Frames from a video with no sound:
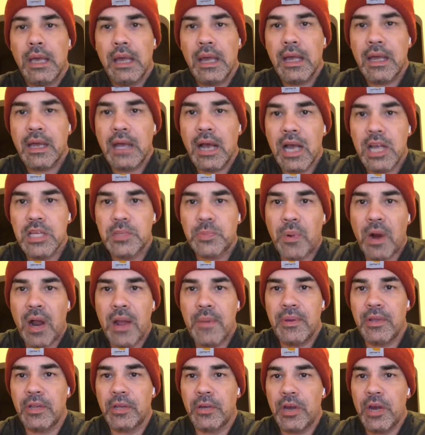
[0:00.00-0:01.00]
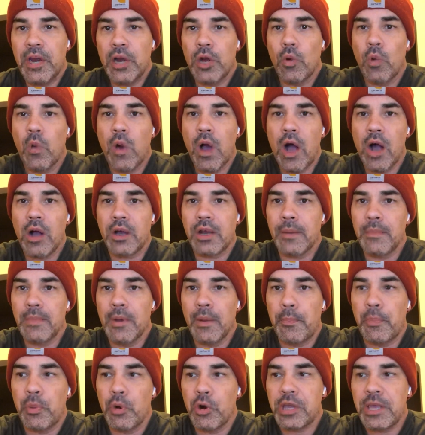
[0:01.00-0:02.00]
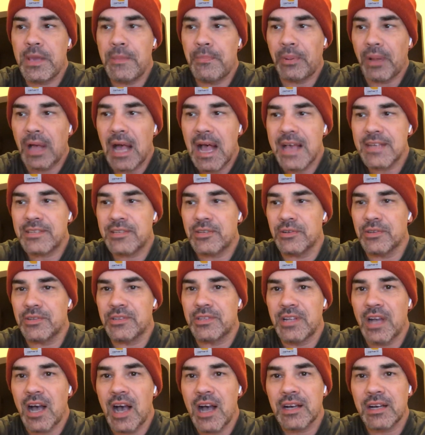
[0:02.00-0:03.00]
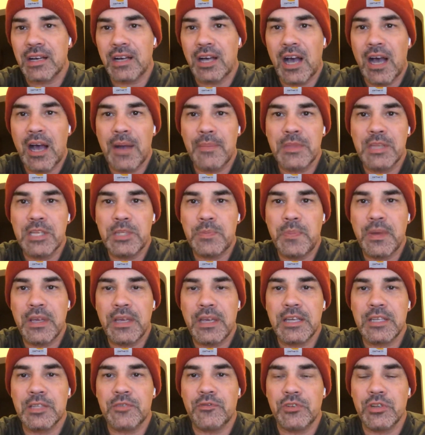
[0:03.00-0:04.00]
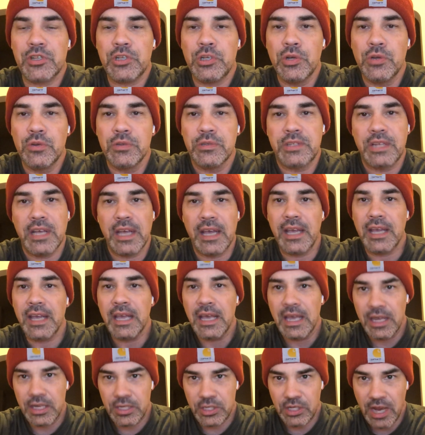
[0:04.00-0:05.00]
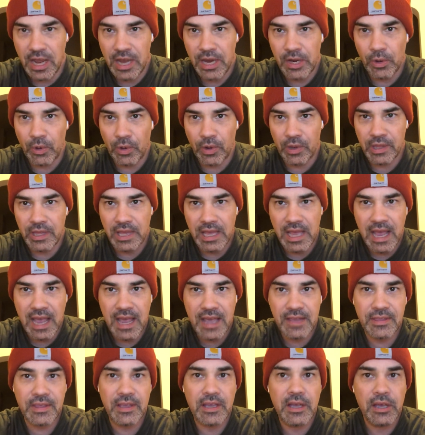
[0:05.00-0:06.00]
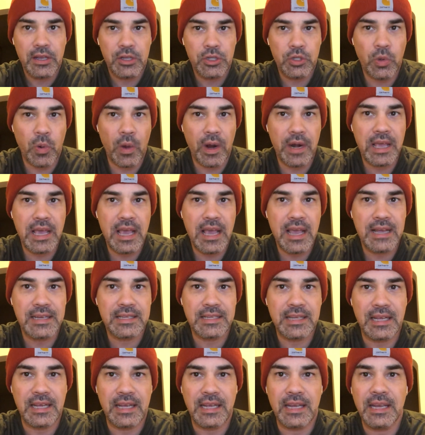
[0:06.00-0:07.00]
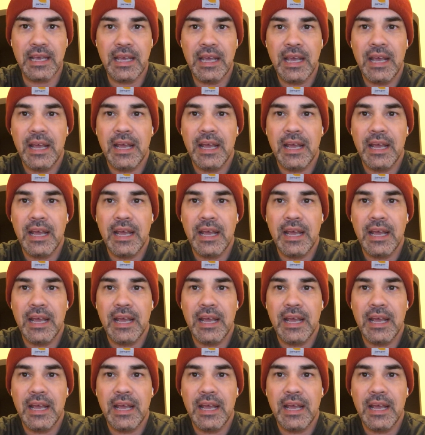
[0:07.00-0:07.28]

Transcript: Hey guys, Brian Baylor here. Welcome to BookieBlasters.com. This pick is for Tuesday, January the 8th, 2018.